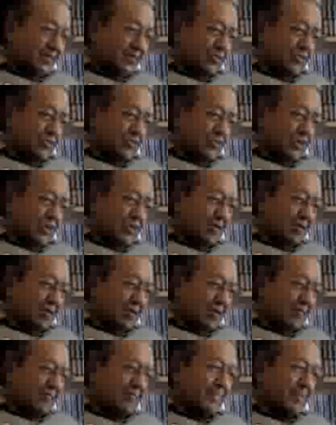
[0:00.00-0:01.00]
those who are
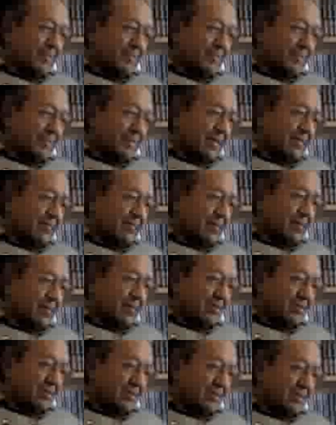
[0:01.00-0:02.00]
corrupt, that
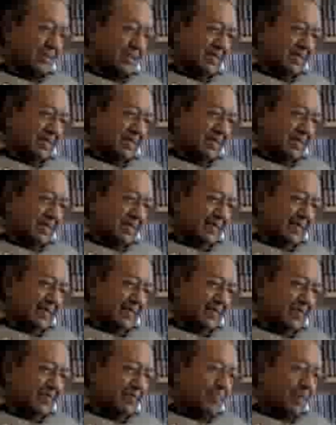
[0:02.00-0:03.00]
because
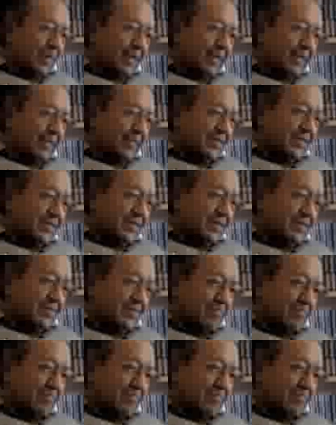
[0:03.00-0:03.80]
you punish